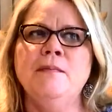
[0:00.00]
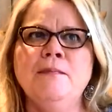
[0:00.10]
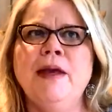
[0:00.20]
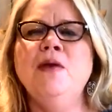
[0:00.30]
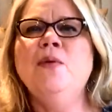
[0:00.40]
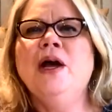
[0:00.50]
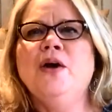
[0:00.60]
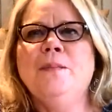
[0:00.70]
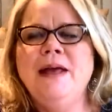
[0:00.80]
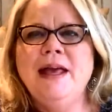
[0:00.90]
be
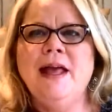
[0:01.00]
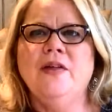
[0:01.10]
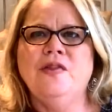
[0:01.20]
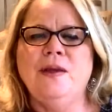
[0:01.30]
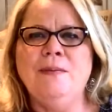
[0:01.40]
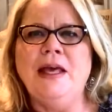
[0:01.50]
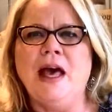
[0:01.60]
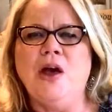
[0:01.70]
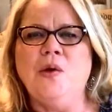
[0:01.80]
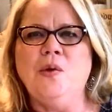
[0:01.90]
well, be healthy, be
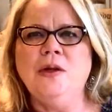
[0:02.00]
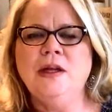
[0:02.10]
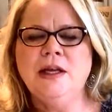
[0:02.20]
whole.